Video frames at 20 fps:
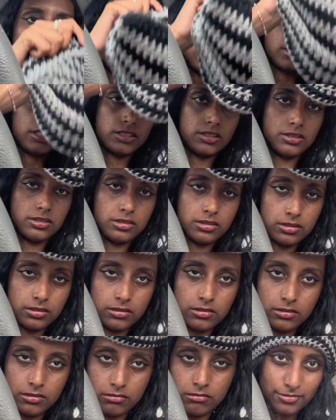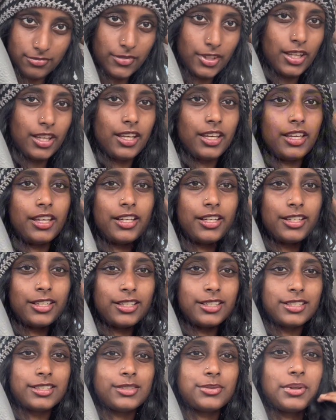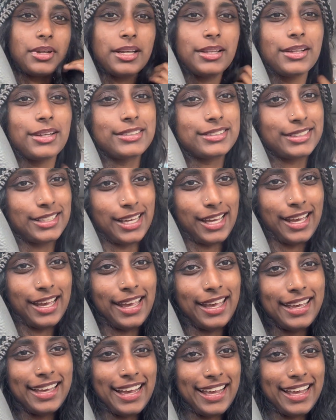but here's what it looks like.